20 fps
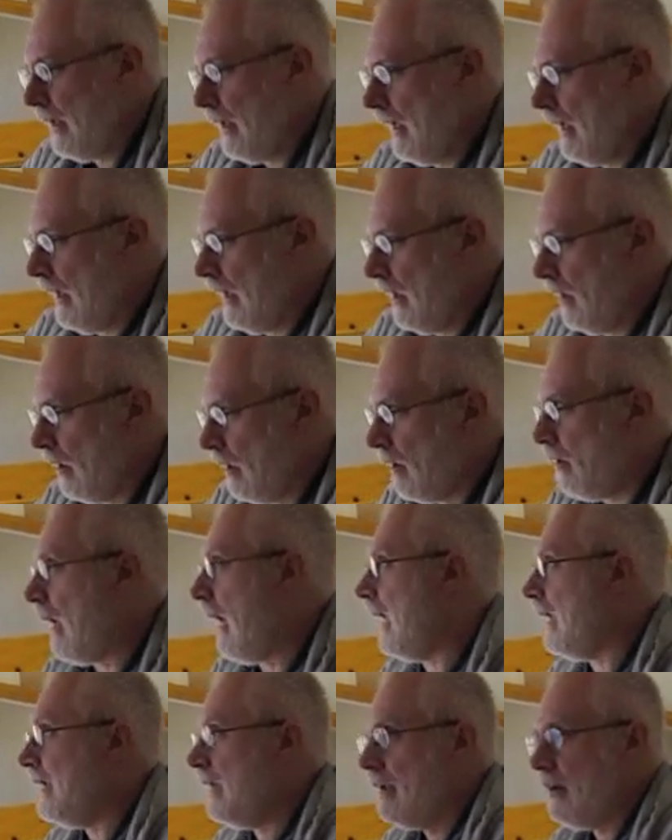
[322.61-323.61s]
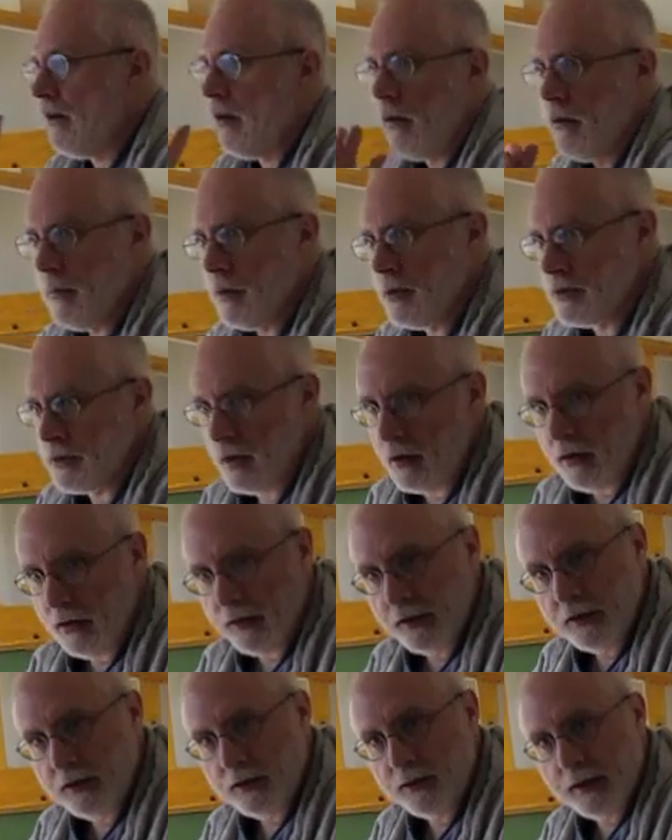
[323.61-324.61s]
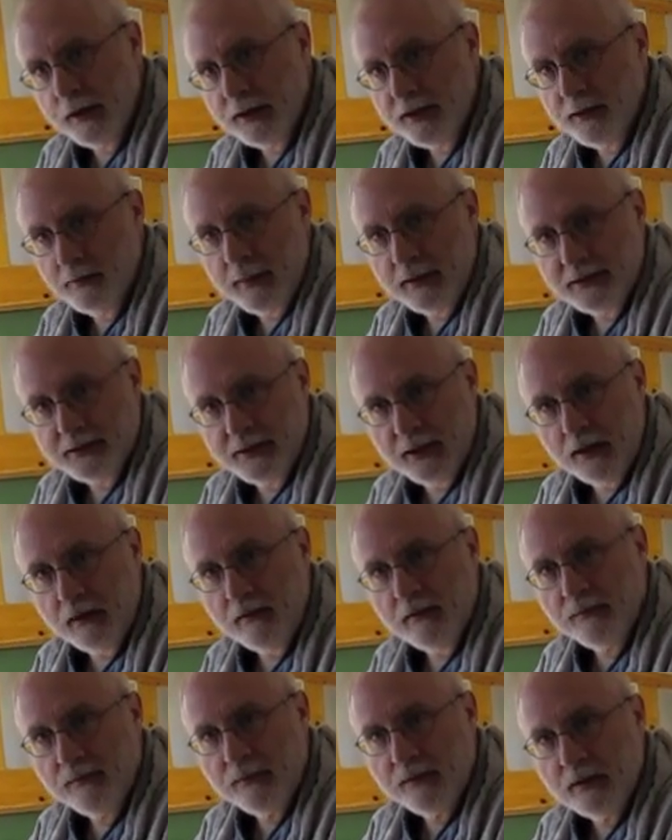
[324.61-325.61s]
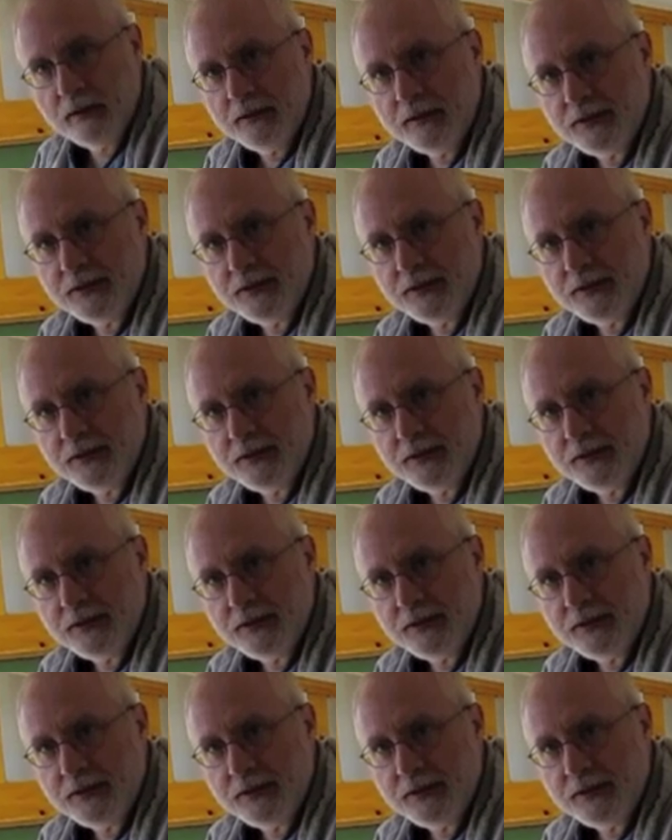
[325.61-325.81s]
I did almost all the construction myself,